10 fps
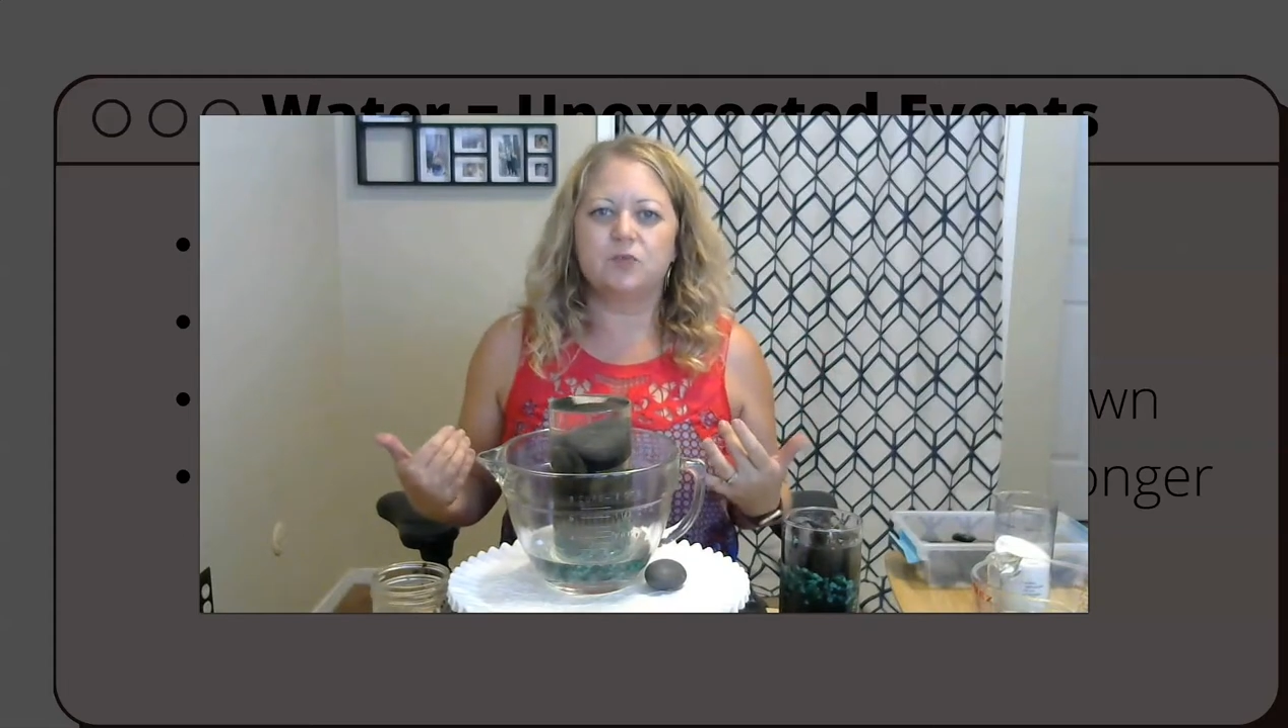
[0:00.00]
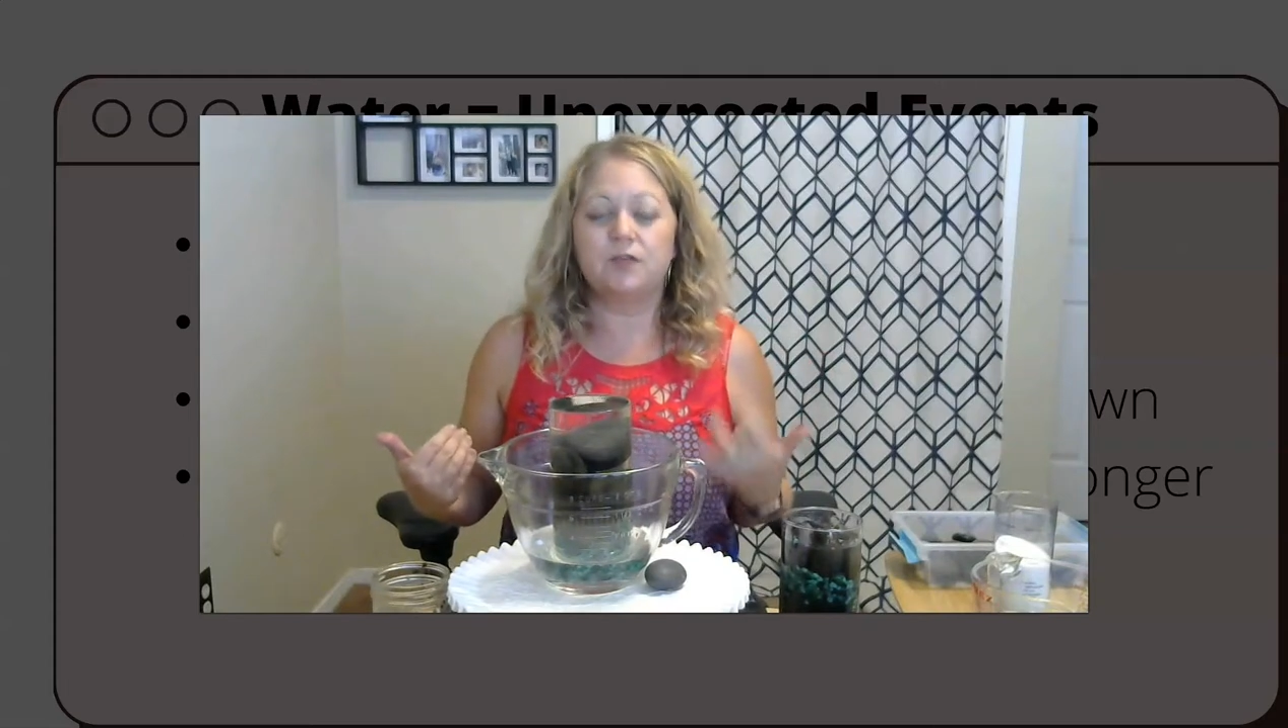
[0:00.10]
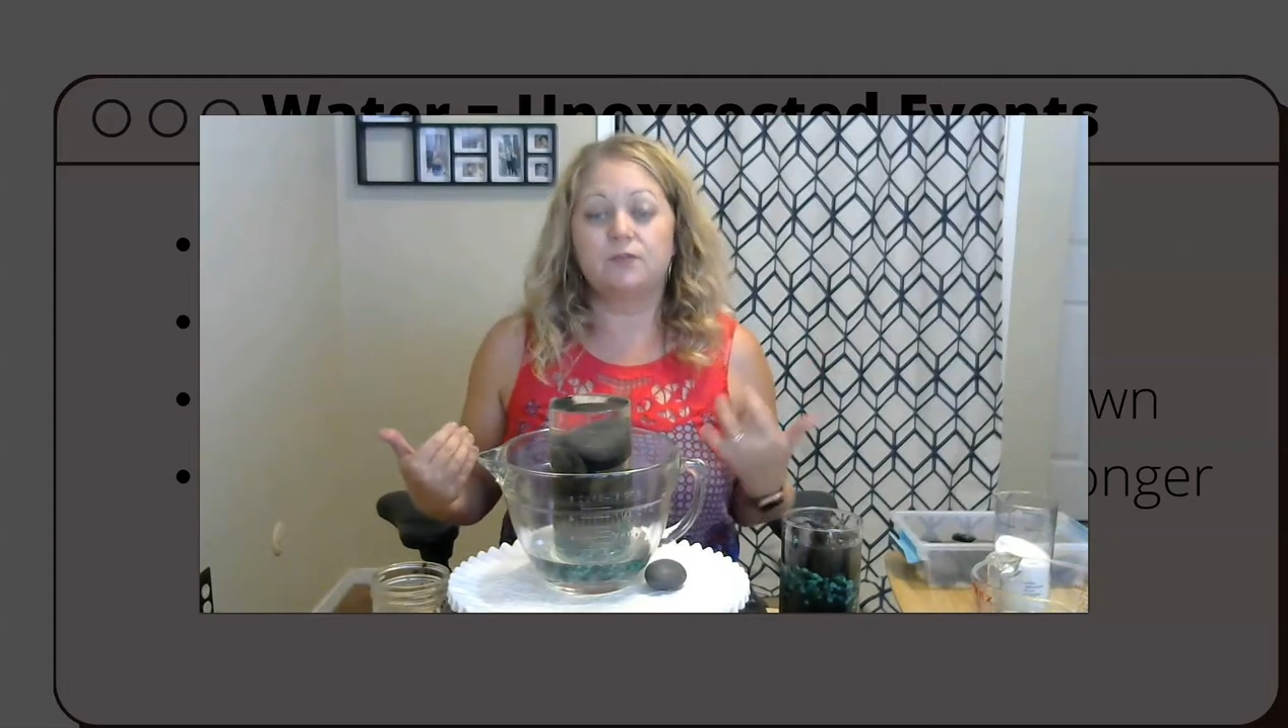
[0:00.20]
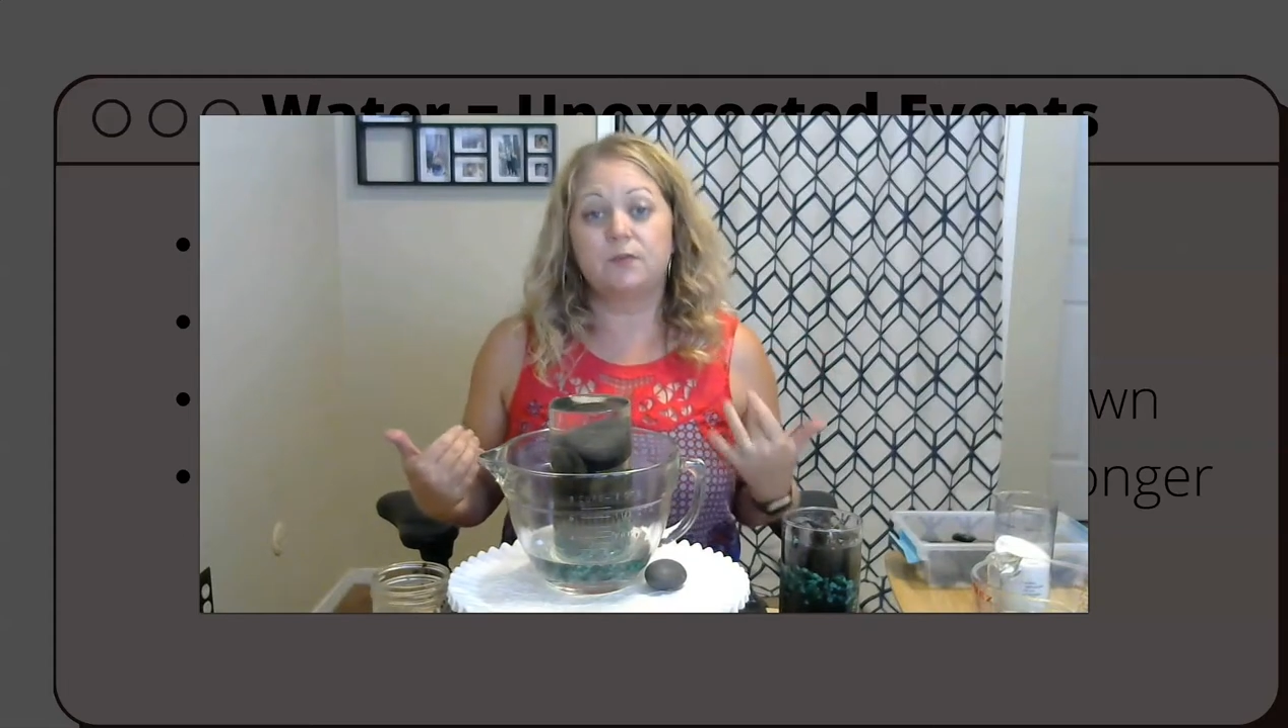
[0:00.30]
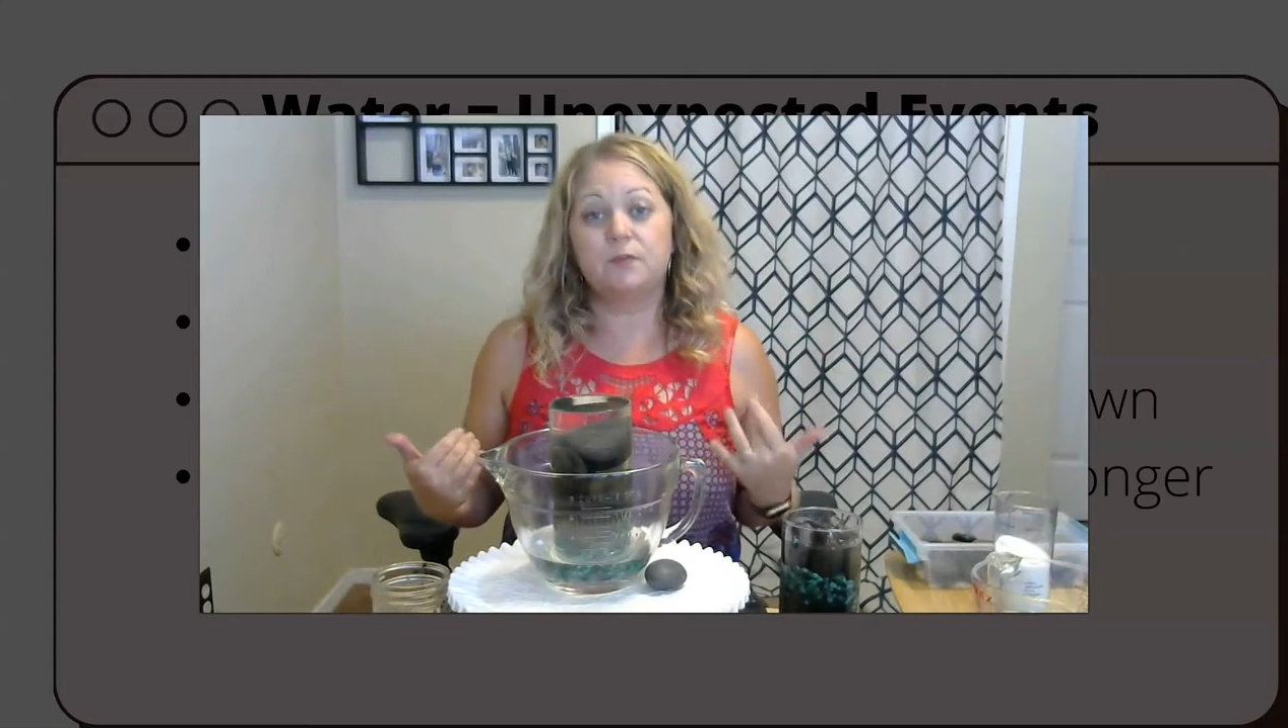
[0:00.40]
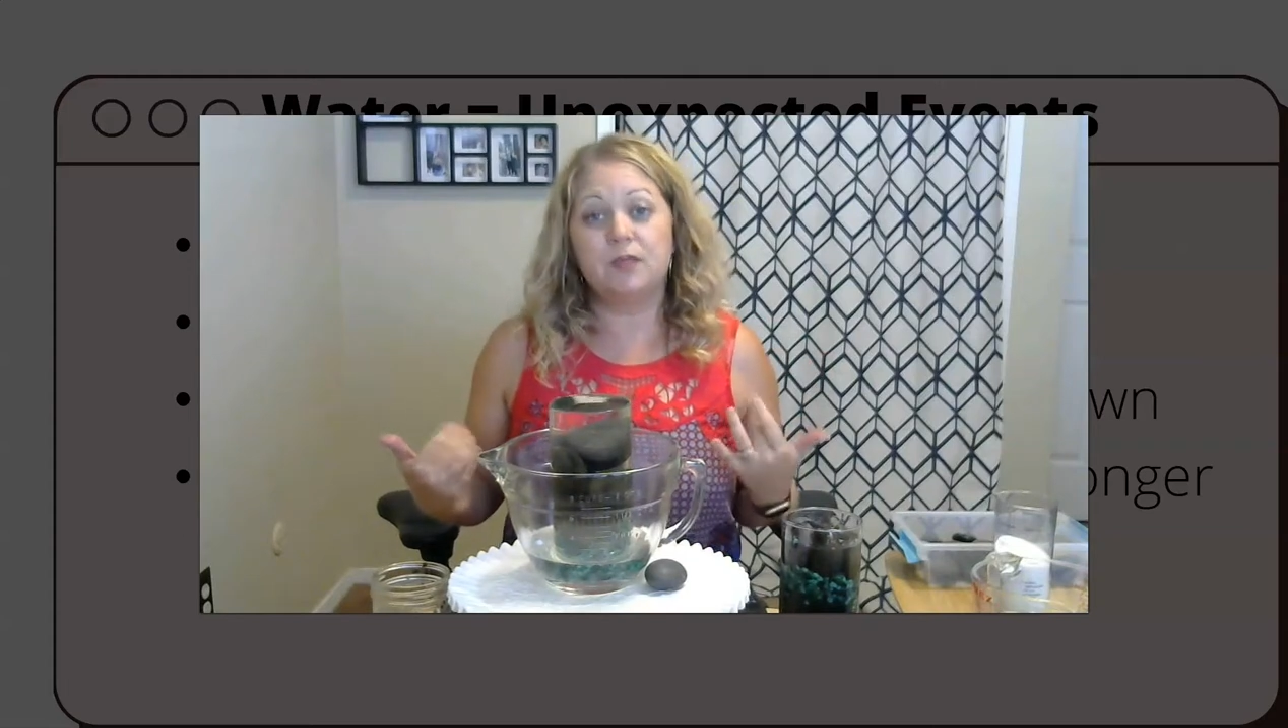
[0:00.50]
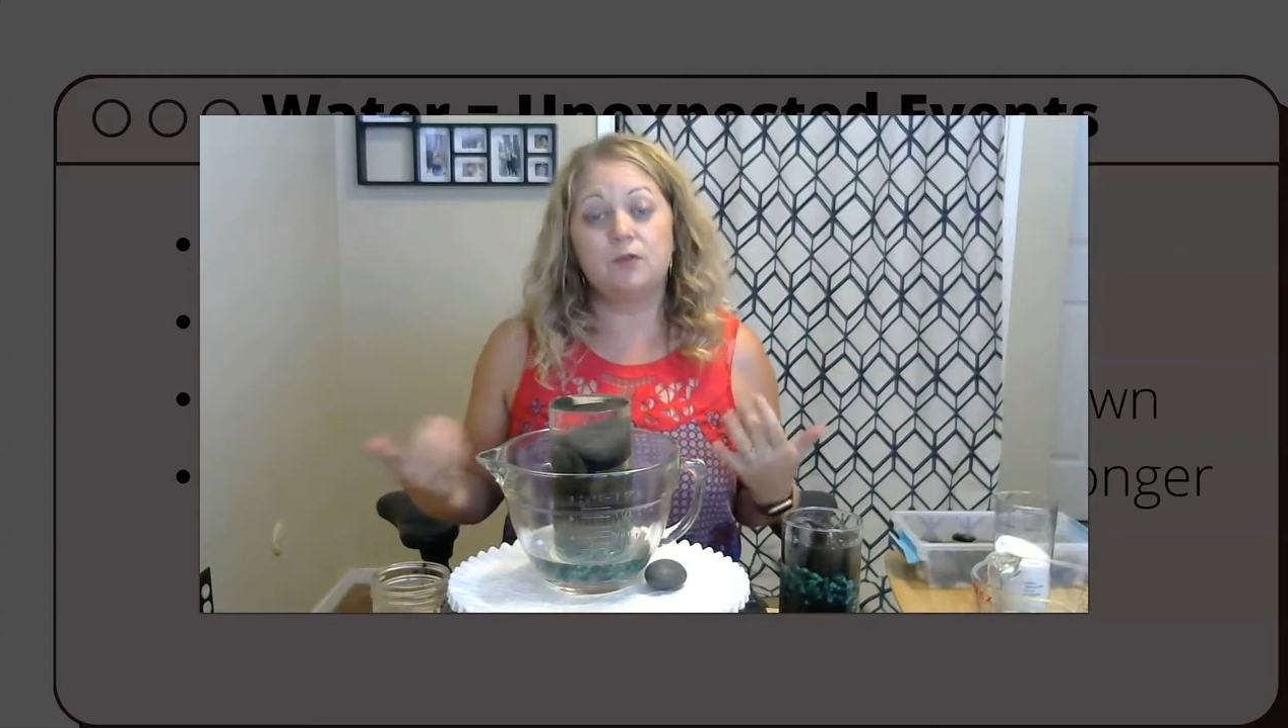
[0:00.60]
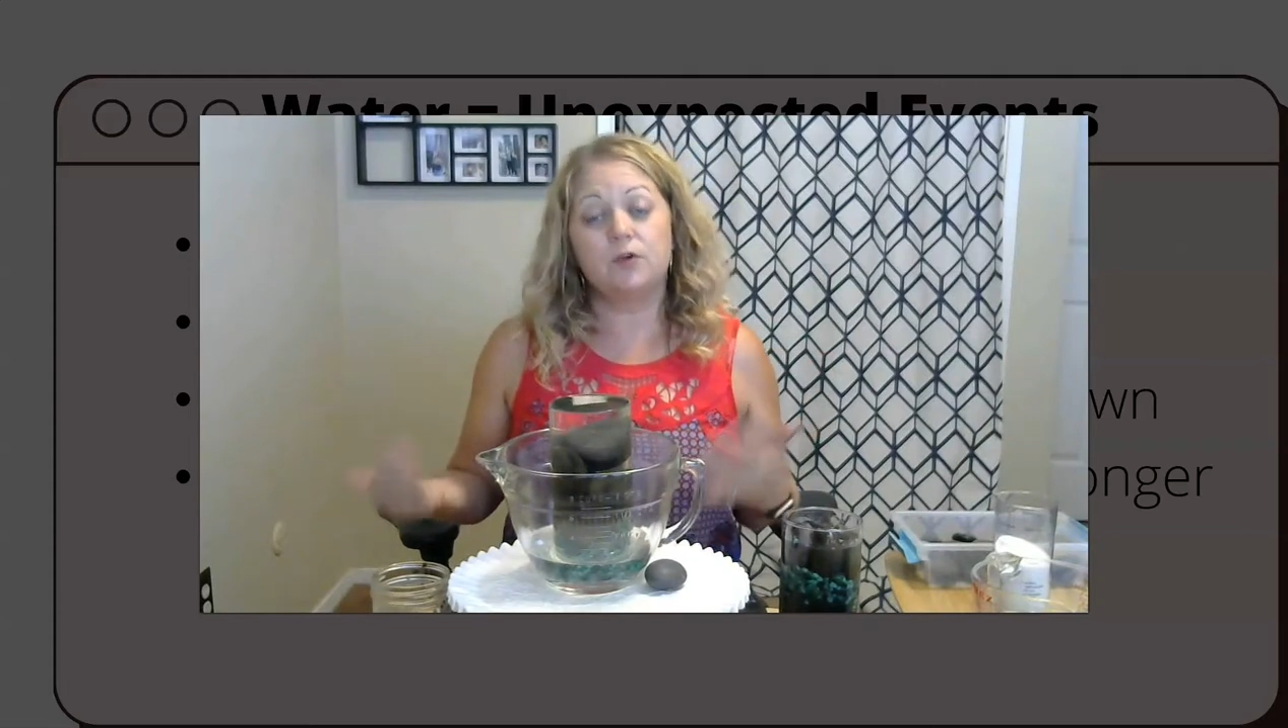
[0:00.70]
week from me